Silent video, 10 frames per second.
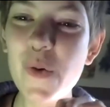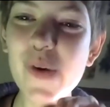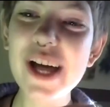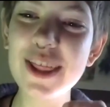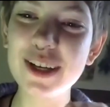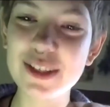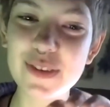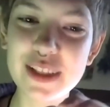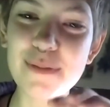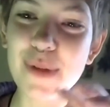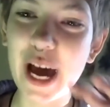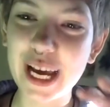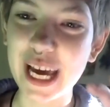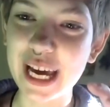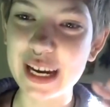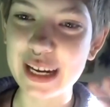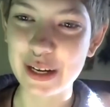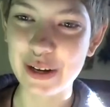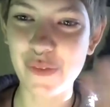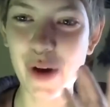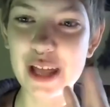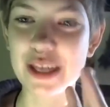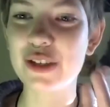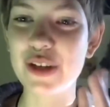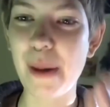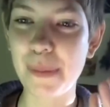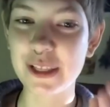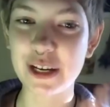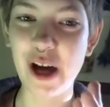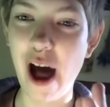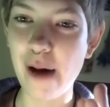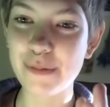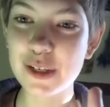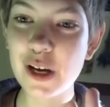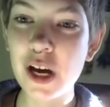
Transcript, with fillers: where they're doing the blockade, you know, where they're stopping the cops,